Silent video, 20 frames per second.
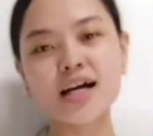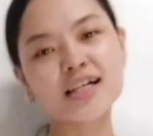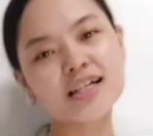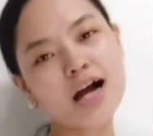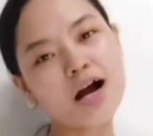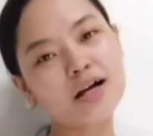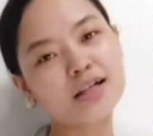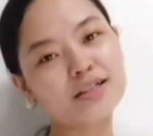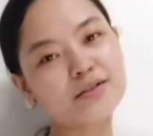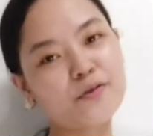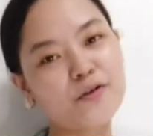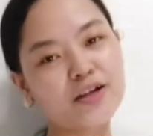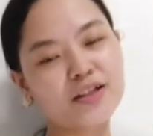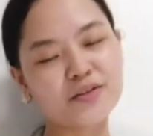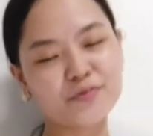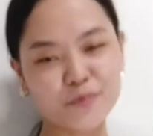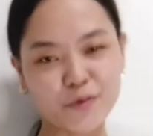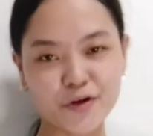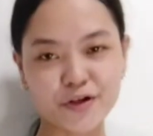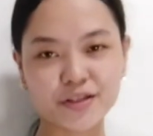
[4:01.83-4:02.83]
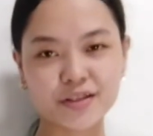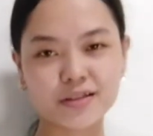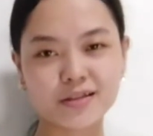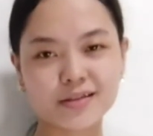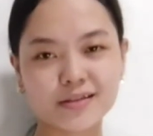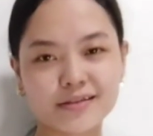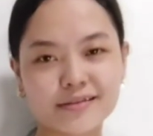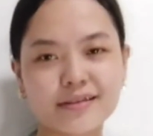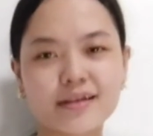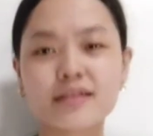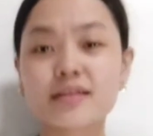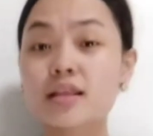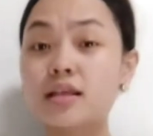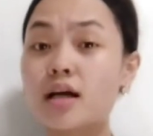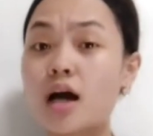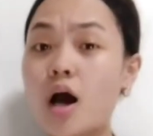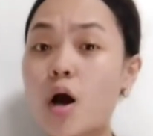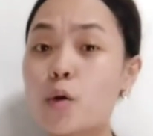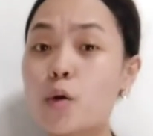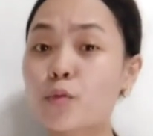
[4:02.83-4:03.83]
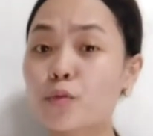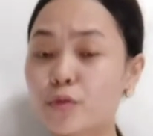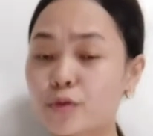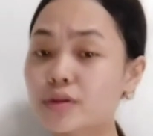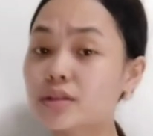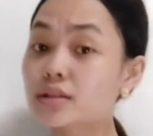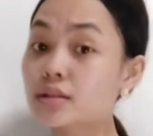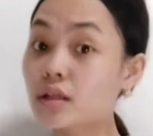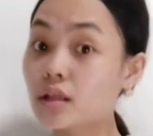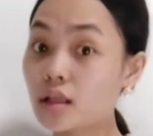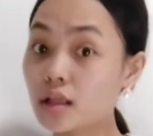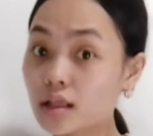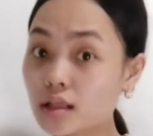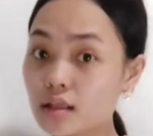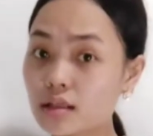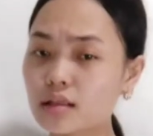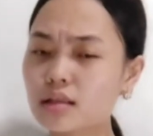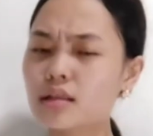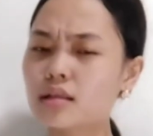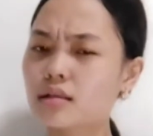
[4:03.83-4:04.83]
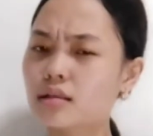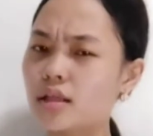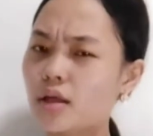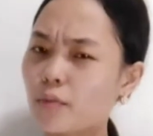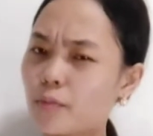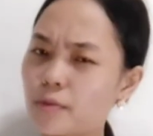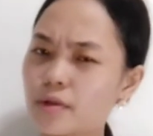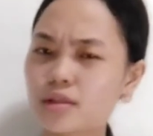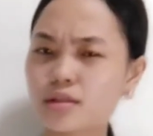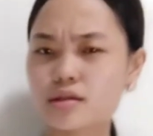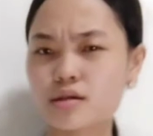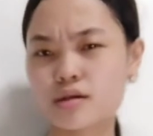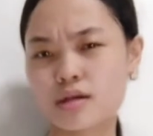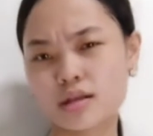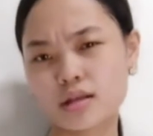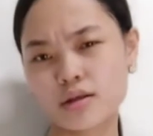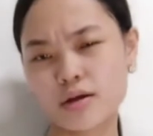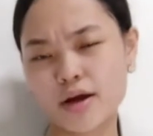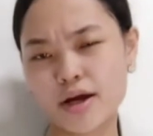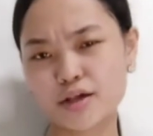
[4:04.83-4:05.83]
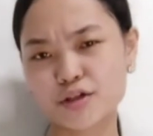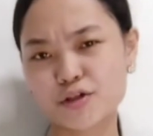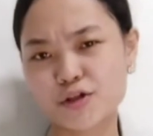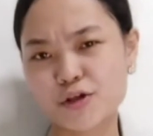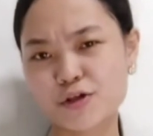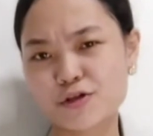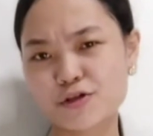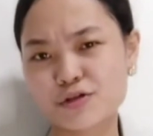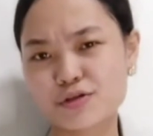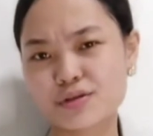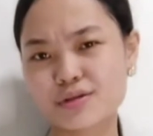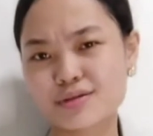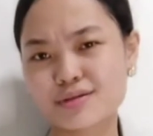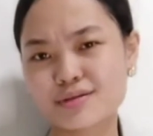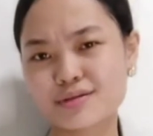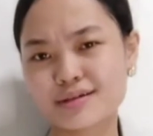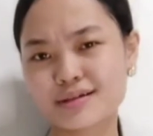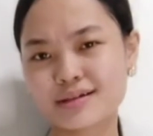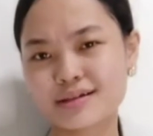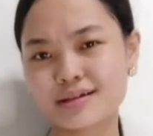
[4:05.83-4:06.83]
At one point, the tower's lean switched directions.